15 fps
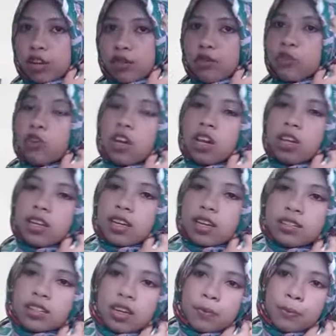Individual
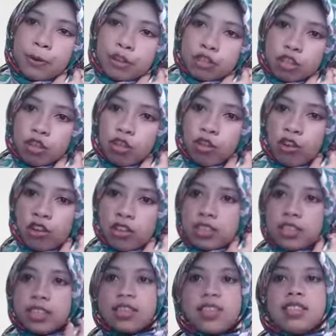is a person or
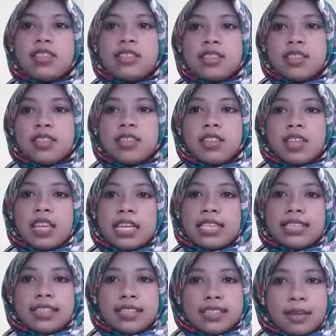citizen
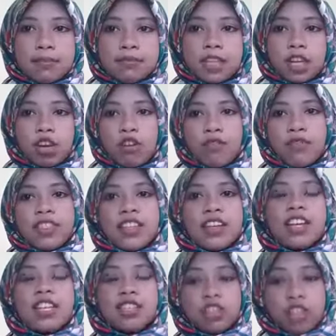is a subject of
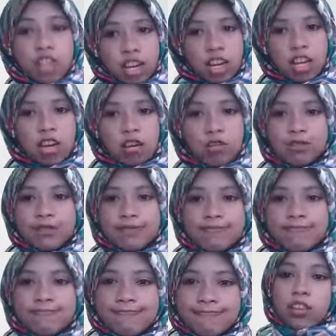international law.
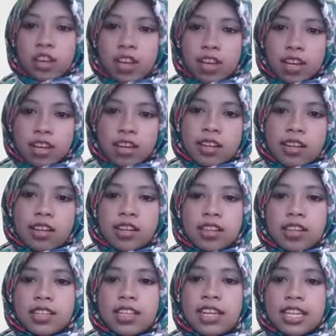
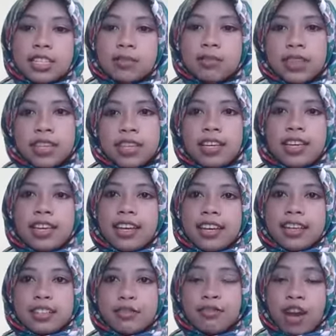The last meeting
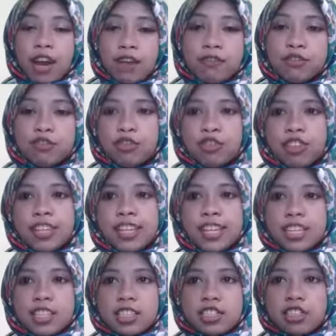is 5
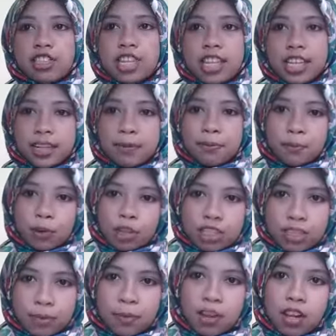jurisdictionally
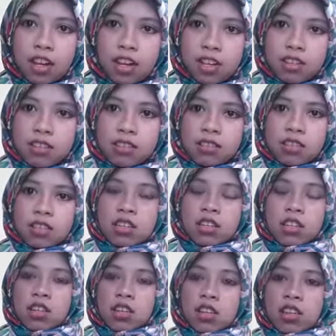principle.
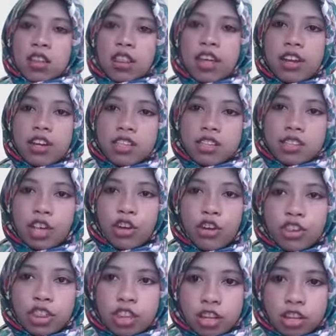There is
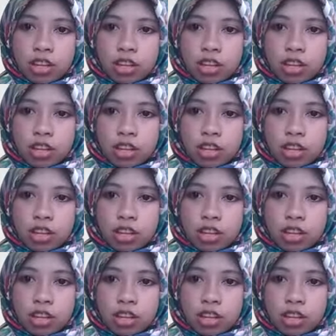the